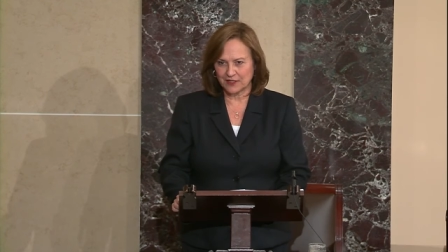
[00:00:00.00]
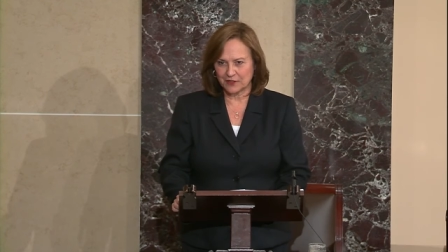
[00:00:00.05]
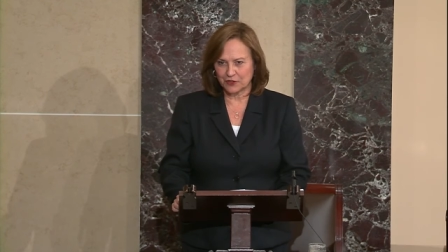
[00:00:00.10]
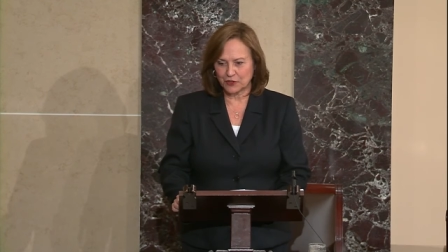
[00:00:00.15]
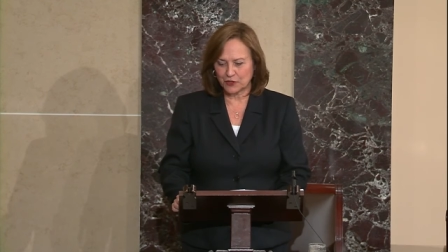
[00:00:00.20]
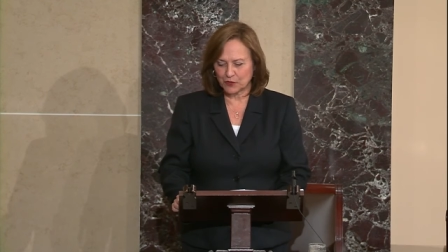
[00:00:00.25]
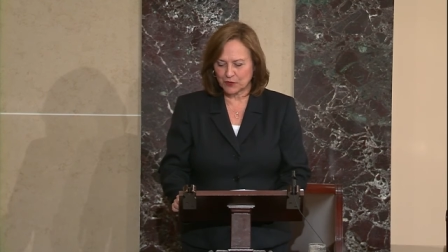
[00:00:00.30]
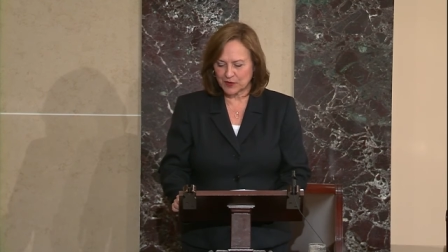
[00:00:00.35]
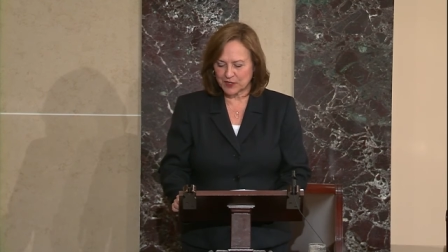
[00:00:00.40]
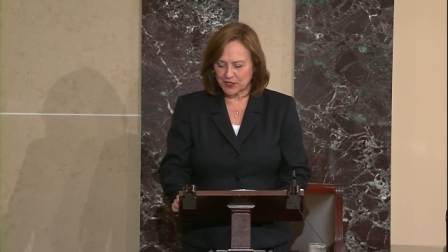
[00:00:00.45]
who
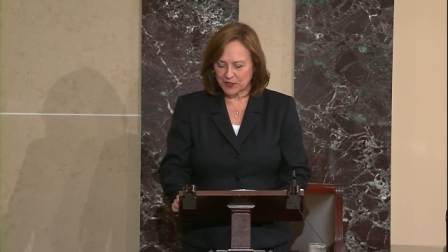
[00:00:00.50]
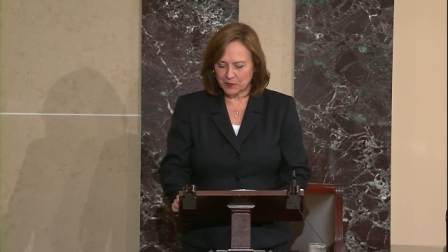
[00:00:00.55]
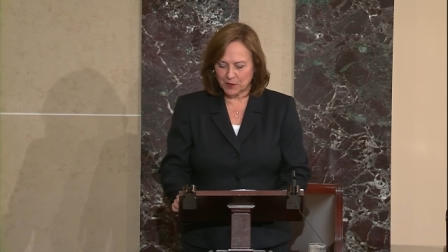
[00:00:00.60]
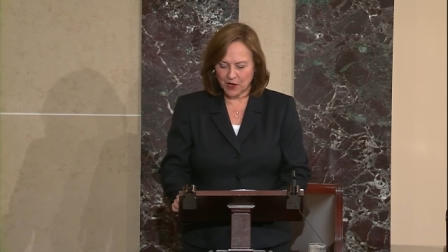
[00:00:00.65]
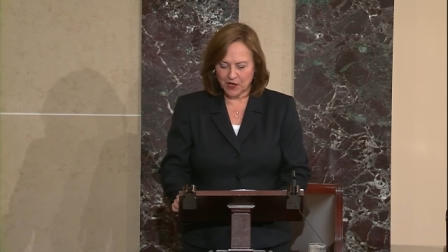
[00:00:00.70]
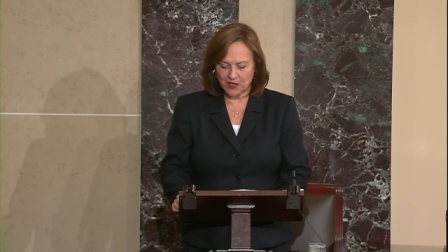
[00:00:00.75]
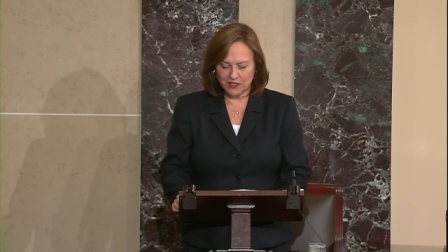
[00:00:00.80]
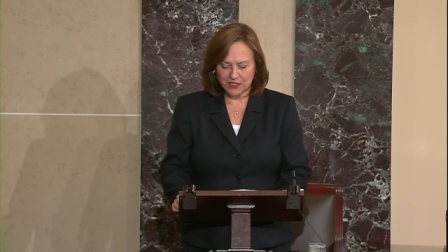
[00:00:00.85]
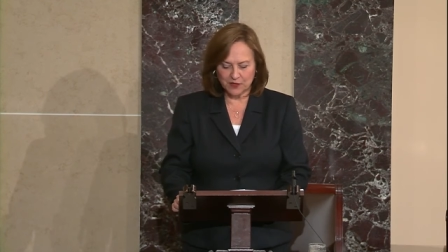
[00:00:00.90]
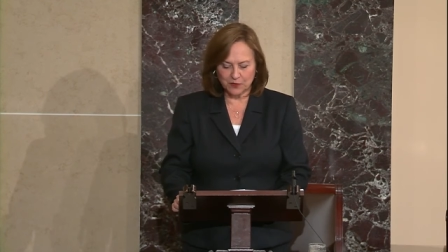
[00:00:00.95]
are
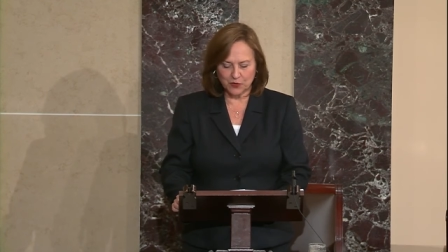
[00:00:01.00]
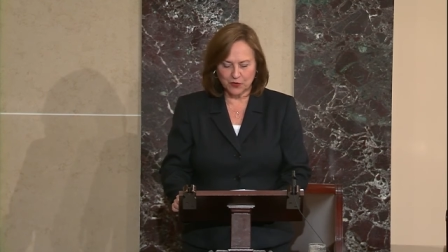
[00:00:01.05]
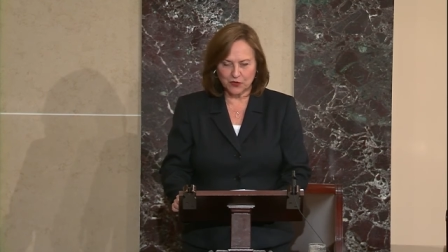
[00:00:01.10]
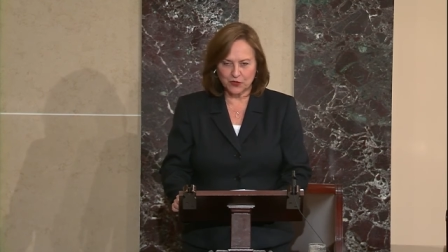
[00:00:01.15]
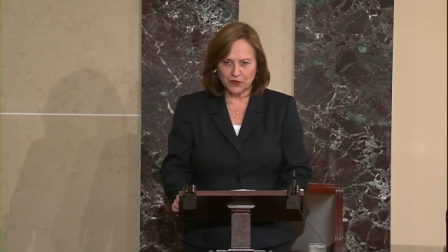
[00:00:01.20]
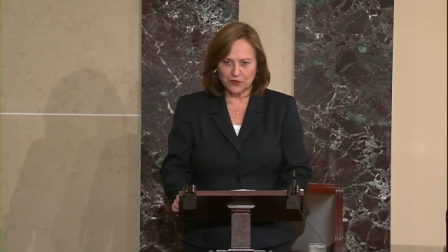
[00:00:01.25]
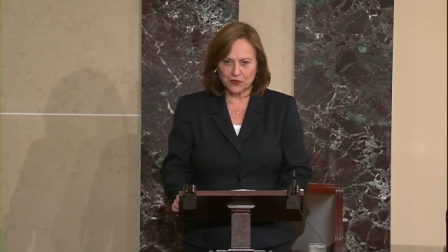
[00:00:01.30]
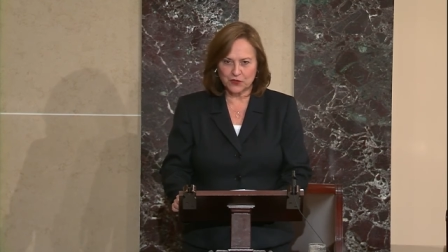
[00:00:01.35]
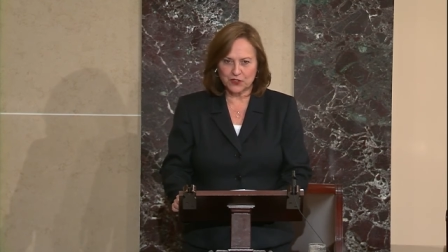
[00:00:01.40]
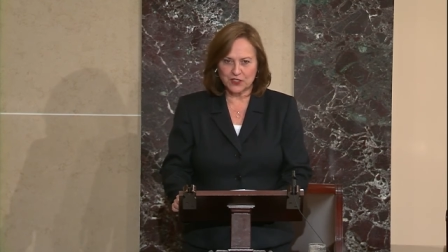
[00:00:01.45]

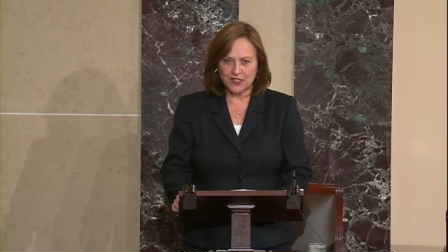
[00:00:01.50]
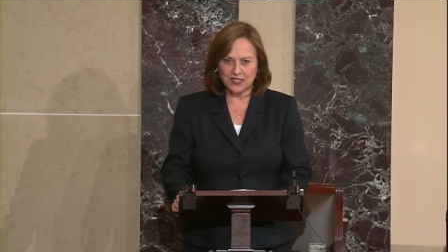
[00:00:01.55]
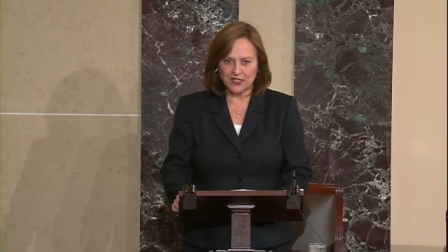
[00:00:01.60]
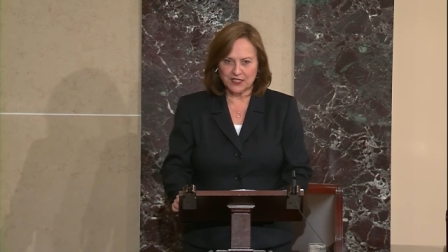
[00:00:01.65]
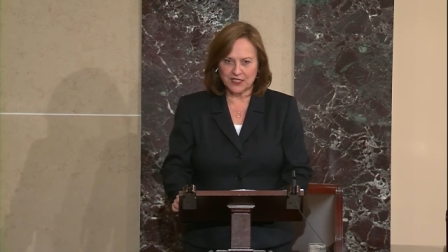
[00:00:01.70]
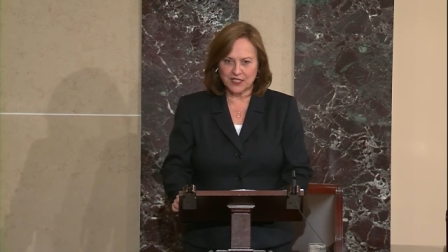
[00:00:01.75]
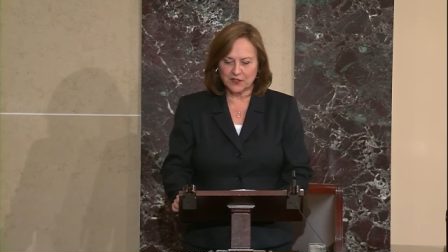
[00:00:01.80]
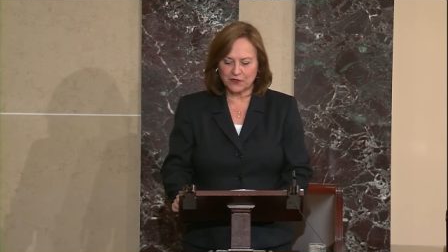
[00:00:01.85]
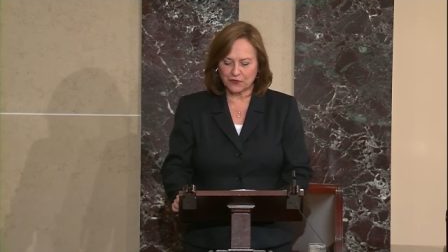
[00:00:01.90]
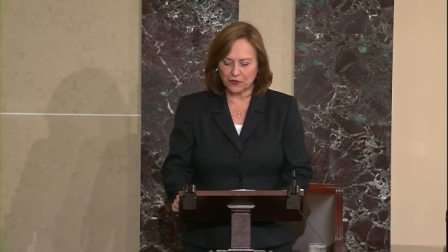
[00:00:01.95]
responsible for
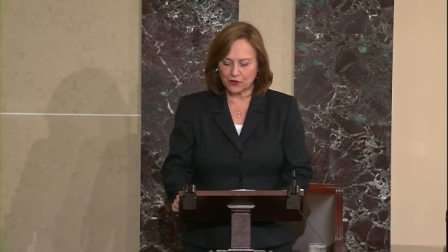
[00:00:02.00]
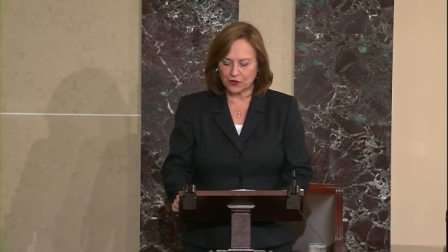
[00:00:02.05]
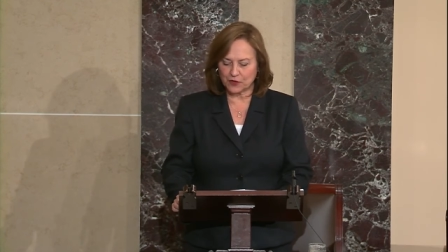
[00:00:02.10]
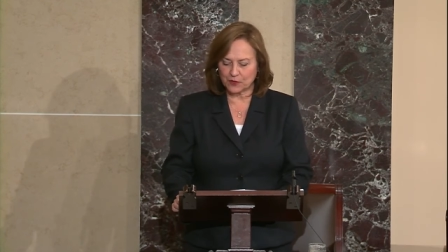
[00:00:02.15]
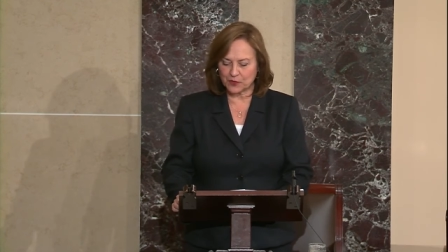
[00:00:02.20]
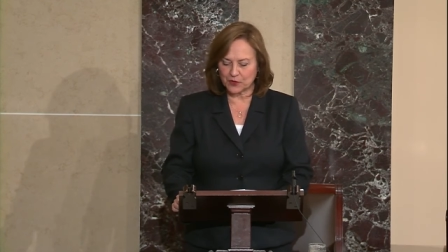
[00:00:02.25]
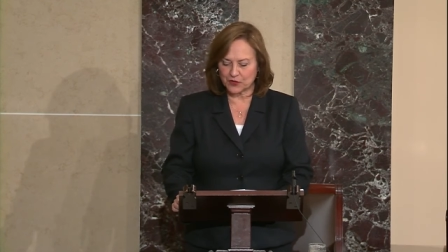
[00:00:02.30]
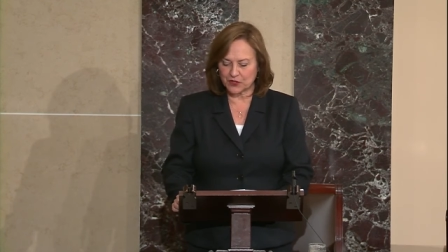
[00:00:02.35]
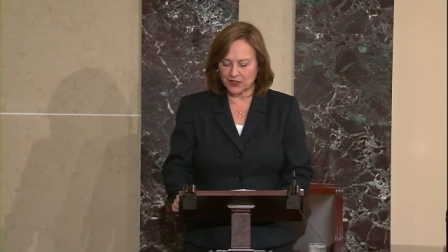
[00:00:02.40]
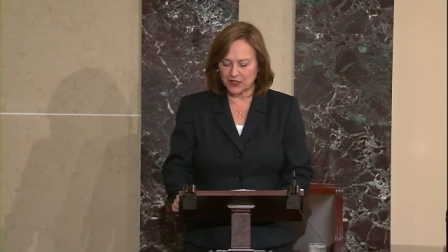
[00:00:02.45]

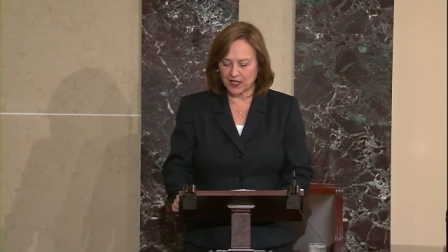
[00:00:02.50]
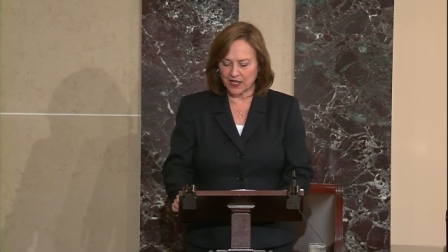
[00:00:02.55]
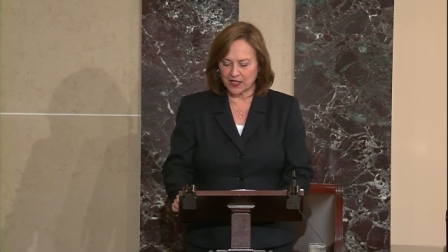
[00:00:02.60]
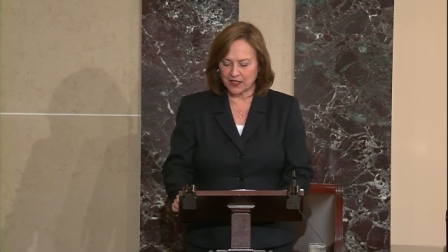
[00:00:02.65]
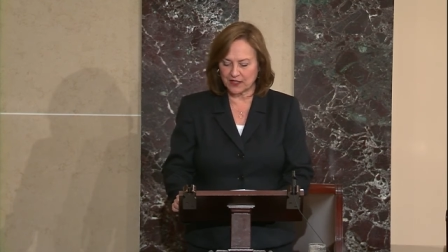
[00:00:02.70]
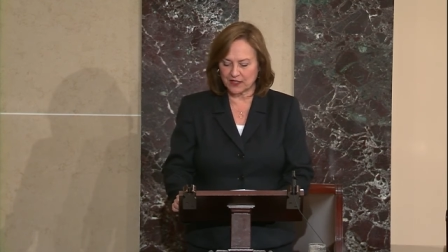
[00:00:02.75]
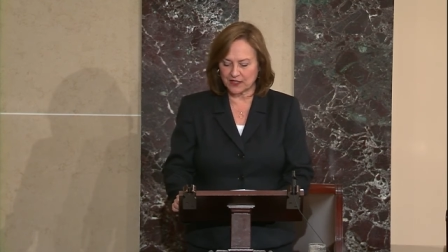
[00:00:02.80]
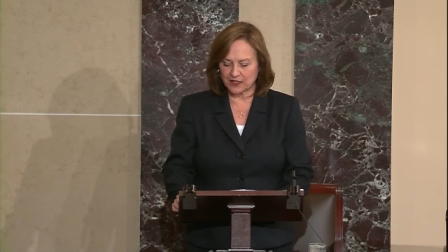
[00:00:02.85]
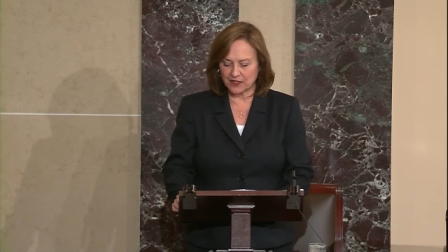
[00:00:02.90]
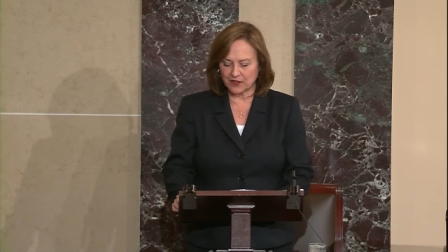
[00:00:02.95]

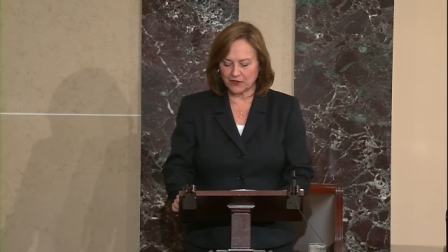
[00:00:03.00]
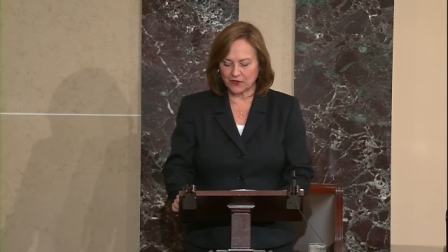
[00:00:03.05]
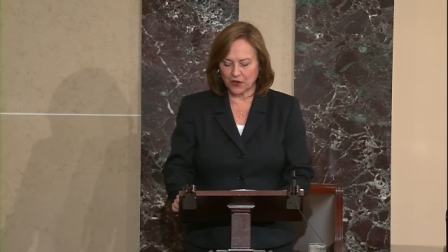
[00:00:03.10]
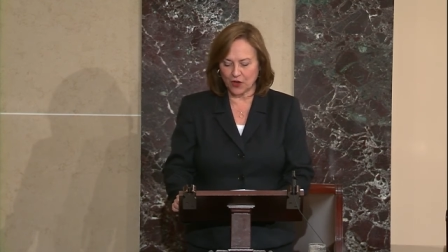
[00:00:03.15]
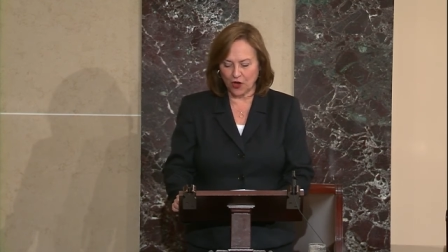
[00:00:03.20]
64% of